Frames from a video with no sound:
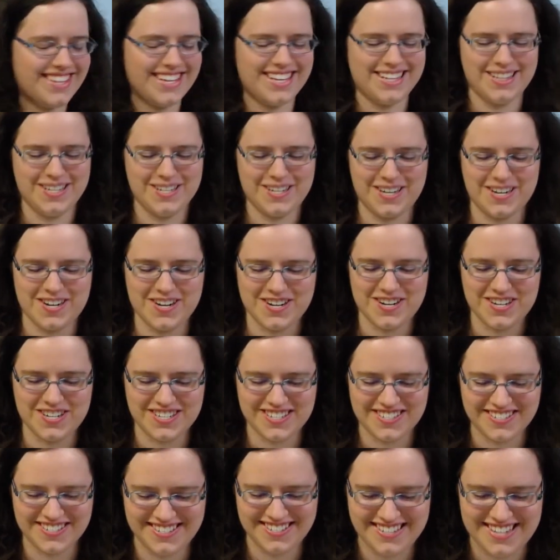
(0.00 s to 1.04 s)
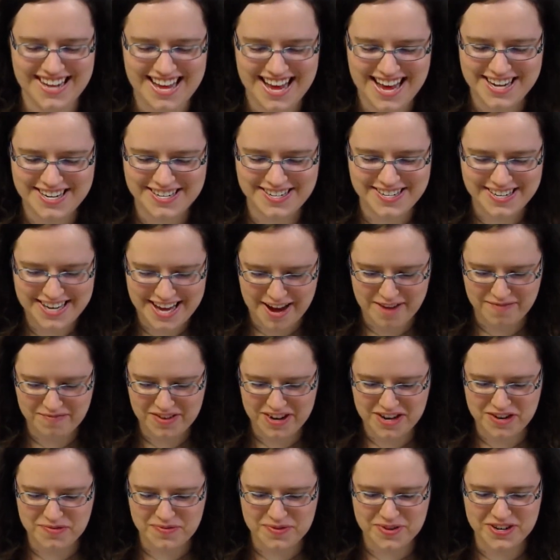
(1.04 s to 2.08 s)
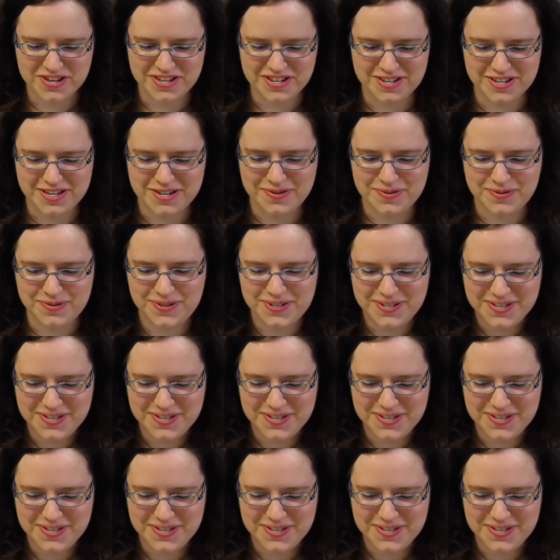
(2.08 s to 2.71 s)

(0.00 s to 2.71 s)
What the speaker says: Look at how... I can't find a word to use.